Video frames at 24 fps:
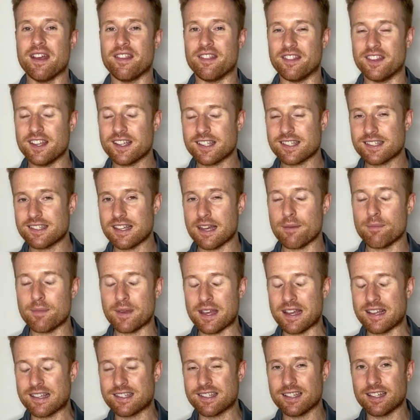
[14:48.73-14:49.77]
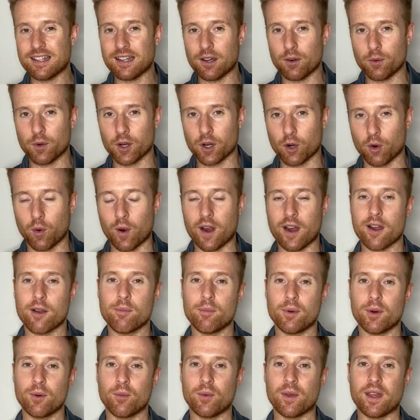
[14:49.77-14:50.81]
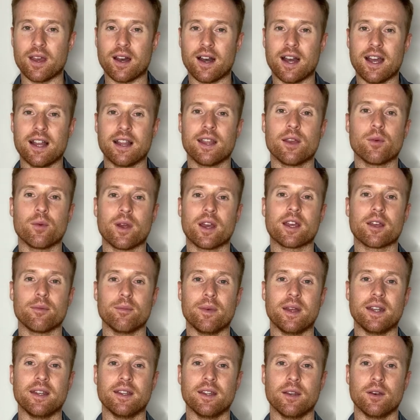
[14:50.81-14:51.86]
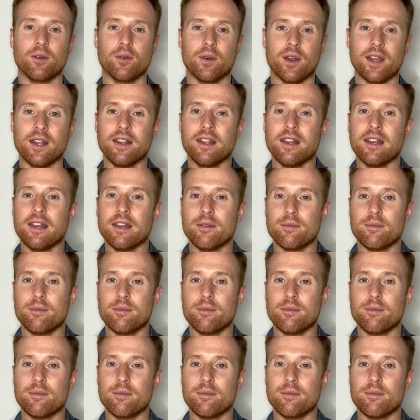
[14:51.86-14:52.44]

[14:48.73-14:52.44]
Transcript: This step isn't required, but we highly recommend it, right?